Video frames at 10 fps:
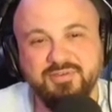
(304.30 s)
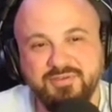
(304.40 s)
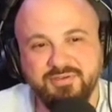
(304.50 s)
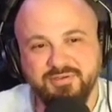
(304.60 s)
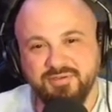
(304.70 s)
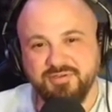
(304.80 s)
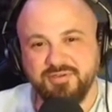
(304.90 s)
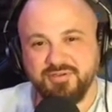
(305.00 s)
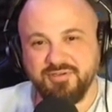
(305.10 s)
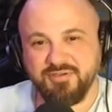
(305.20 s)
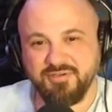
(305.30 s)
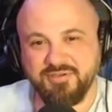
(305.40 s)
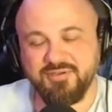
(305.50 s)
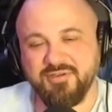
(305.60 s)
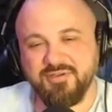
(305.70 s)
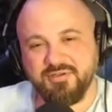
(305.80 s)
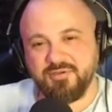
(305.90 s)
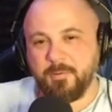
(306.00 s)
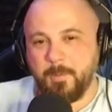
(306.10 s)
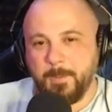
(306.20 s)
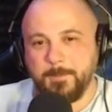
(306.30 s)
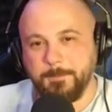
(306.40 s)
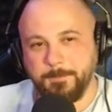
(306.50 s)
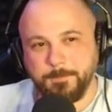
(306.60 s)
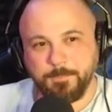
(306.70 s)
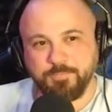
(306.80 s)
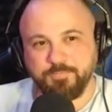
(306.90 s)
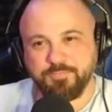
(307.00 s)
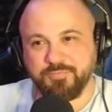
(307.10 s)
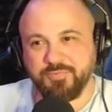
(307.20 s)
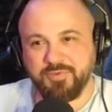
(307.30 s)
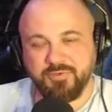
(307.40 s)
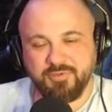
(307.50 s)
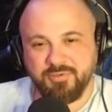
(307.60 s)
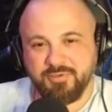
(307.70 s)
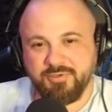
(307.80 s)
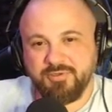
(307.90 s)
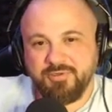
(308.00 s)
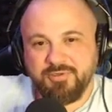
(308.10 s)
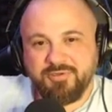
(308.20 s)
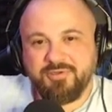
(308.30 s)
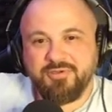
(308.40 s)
(not speaking)